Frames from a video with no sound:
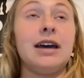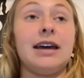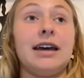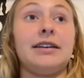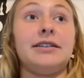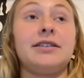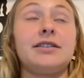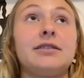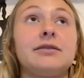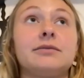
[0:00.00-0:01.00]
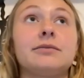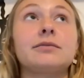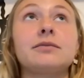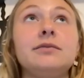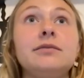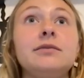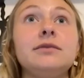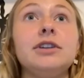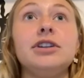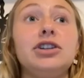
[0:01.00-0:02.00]
And
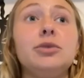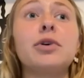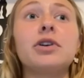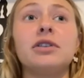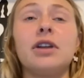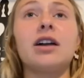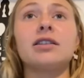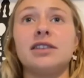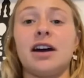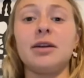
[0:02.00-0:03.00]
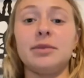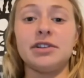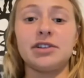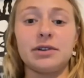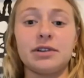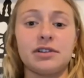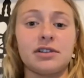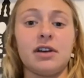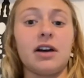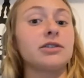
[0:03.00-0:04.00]
you put a lot of time into it. There's
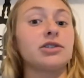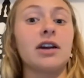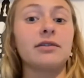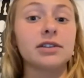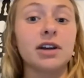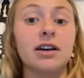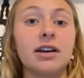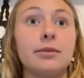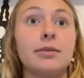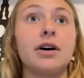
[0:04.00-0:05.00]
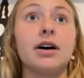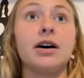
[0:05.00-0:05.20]
a lot of travel time.